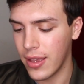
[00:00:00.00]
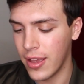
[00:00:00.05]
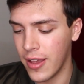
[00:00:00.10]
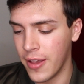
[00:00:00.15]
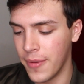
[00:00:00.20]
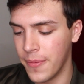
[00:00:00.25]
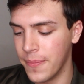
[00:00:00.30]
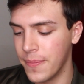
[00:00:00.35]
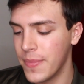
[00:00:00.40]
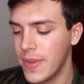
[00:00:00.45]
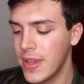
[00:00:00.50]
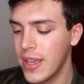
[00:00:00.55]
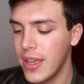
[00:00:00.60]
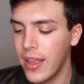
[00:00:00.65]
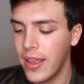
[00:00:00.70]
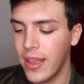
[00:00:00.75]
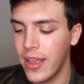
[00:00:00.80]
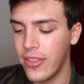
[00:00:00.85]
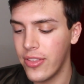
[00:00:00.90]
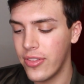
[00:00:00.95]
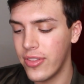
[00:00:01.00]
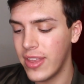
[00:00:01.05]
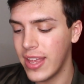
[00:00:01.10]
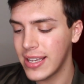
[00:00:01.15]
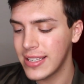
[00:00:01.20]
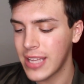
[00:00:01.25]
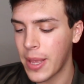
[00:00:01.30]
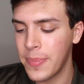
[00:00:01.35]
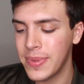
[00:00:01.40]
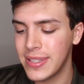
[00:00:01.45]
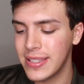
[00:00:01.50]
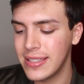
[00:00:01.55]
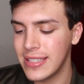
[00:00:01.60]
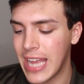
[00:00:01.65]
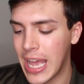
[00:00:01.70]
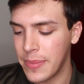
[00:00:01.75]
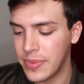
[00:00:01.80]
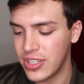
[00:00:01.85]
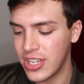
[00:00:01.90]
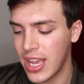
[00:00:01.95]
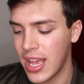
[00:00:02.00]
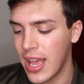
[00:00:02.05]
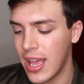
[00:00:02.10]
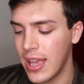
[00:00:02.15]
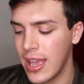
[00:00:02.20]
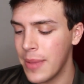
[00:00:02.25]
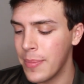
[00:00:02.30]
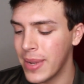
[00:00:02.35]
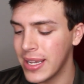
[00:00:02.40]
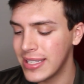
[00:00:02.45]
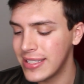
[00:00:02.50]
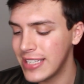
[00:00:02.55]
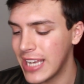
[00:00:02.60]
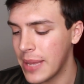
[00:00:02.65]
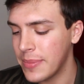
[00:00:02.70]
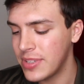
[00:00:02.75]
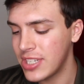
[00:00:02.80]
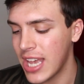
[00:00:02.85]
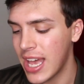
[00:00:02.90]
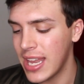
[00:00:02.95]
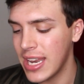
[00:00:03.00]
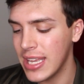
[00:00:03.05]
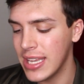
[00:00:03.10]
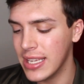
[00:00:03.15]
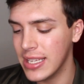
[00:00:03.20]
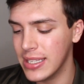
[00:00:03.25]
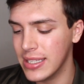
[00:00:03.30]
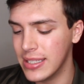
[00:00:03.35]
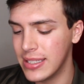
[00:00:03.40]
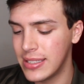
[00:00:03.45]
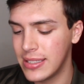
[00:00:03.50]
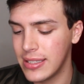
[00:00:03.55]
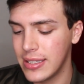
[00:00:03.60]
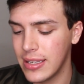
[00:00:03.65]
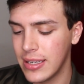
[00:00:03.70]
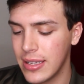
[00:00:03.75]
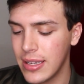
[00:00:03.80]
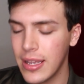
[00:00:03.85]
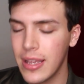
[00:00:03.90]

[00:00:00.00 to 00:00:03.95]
And then the next app is Snapchat, and my Snapchat is